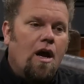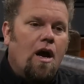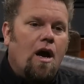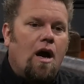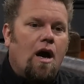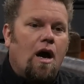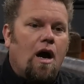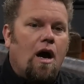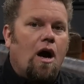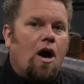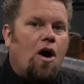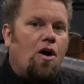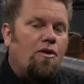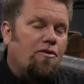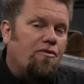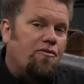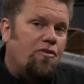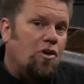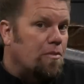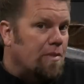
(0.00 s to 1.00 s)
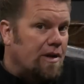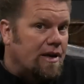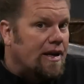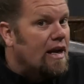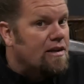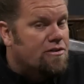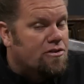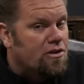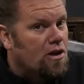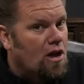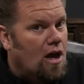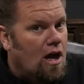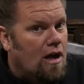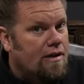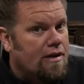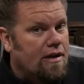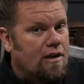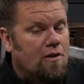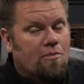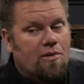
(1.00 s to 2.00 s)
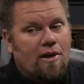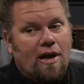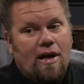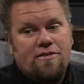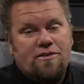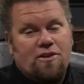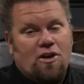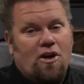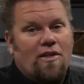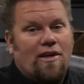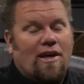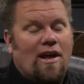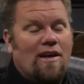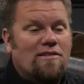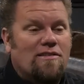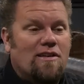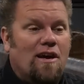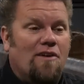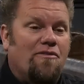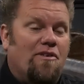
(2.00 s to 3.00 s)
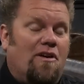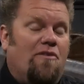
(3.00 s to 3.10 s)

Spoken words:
all the filming dates are locked into place, and all that kind of stuff.